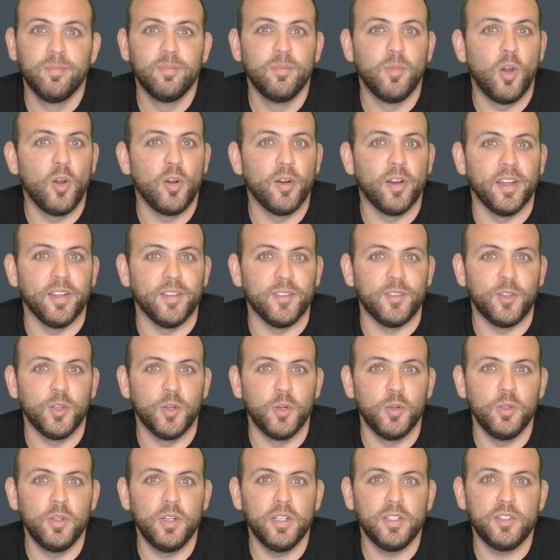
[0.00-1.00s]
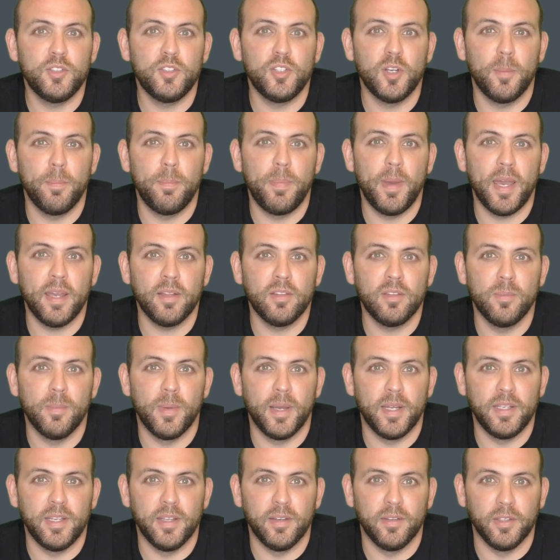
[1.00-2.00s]
All right, so let's jump back to
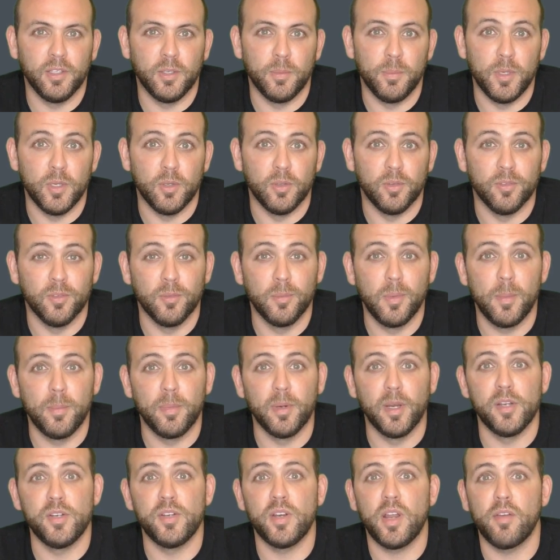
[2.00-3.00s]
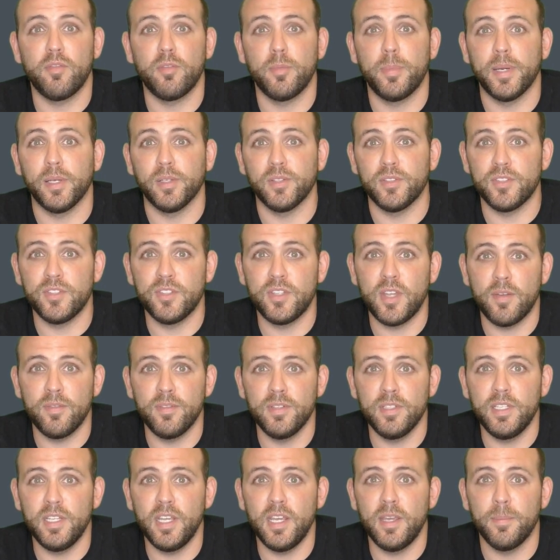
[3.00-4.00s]
my daily commute. Remember, I drive about
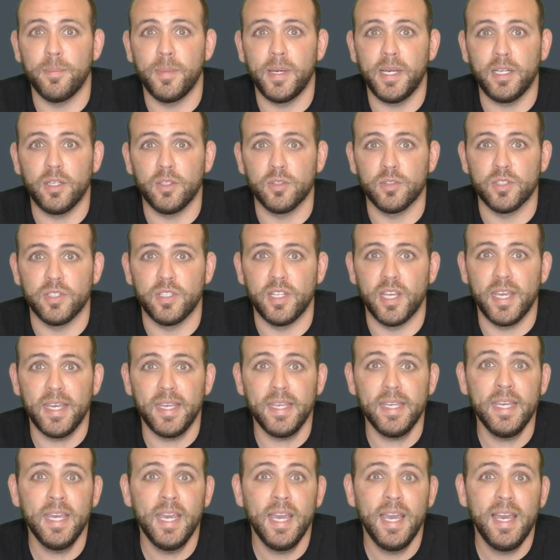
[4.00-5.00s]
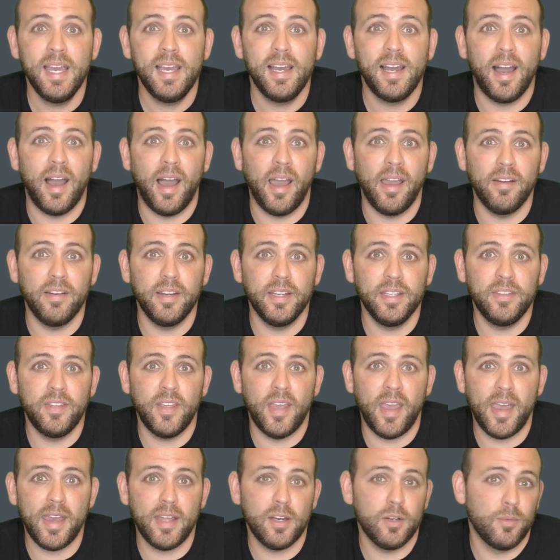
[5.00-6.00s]
78 miles a day. I like
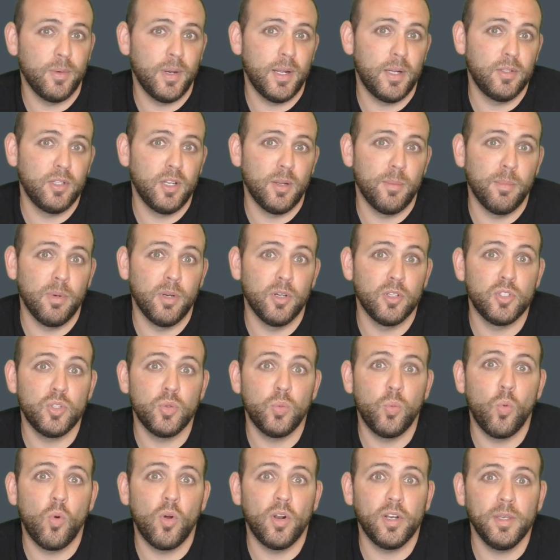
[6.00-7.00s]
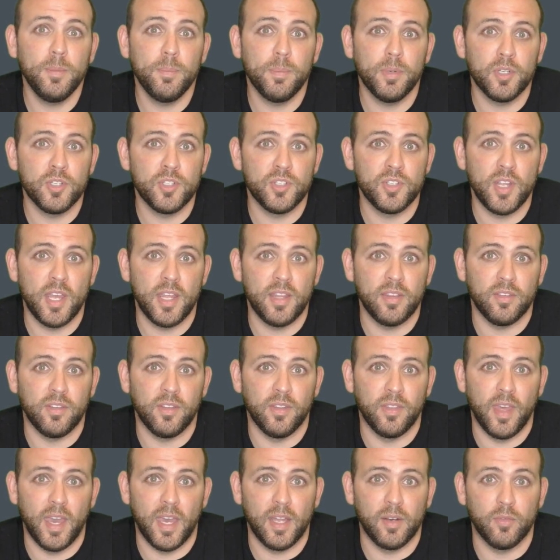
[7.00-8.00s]
to add around number 20%
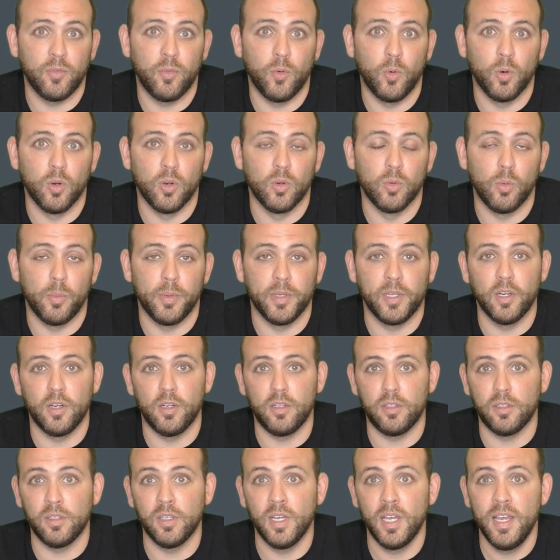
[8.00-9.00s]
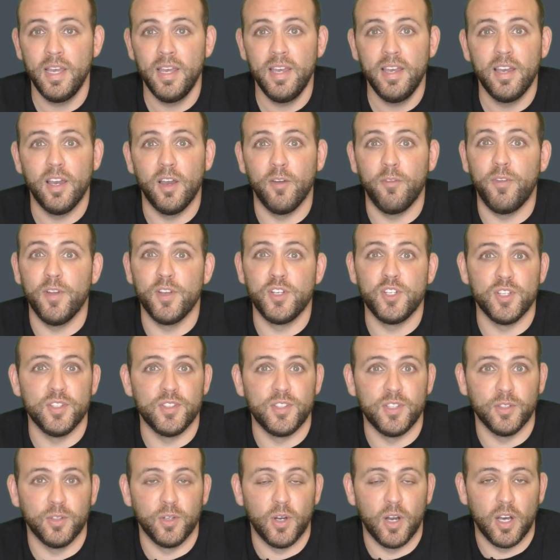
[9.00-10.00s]
to that for what we call
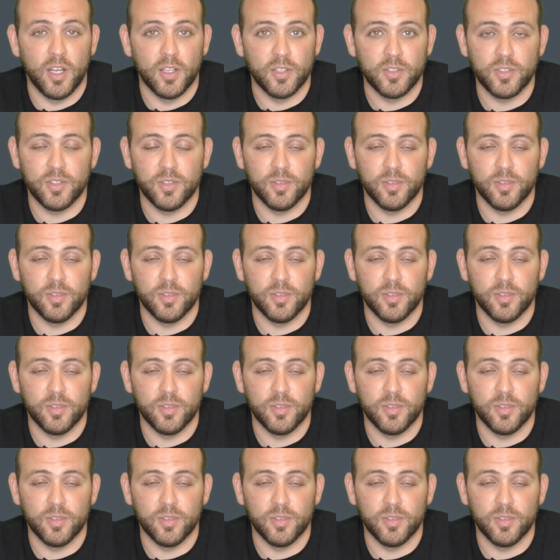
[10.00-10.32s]
efficiency loss.